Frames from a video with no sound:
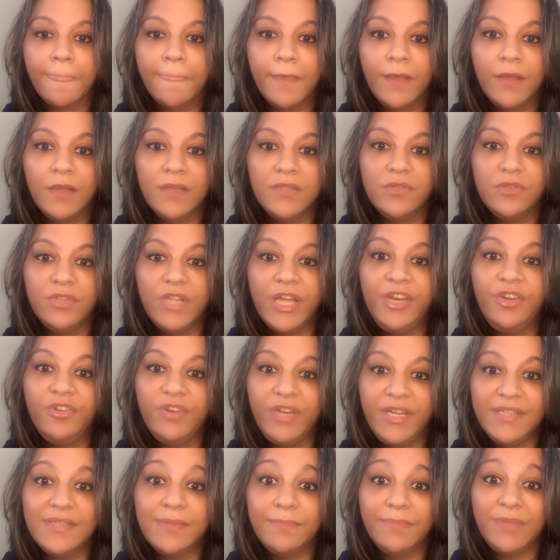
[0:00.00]
So then you
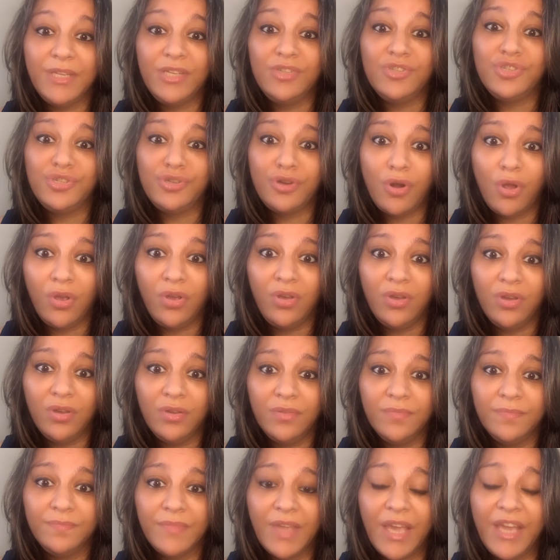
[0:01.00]
need something stronger.
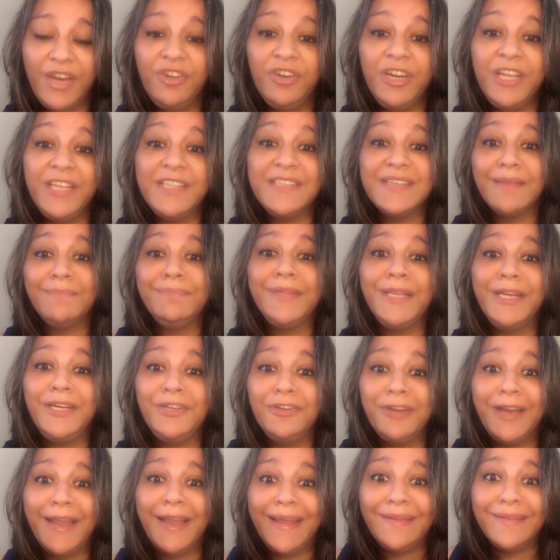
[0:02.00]
And you need something
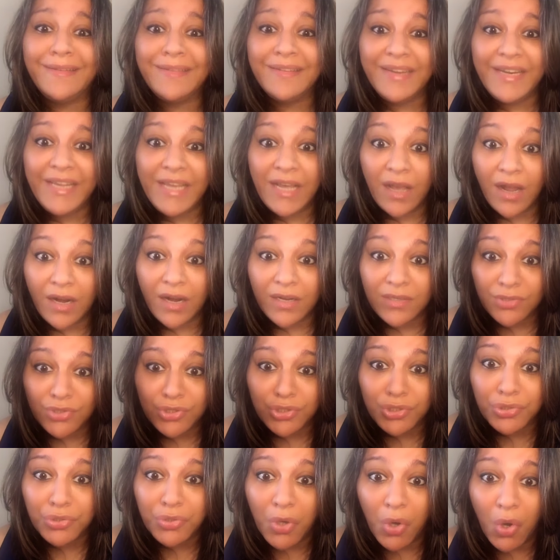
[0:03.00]
to like really cut
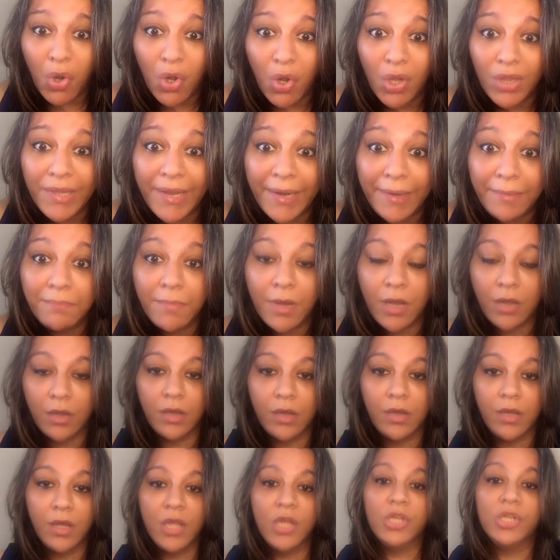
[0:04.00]
through all that
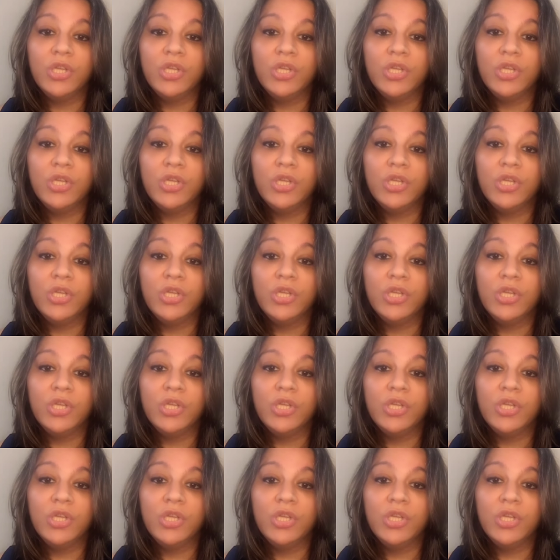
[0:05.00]
muck.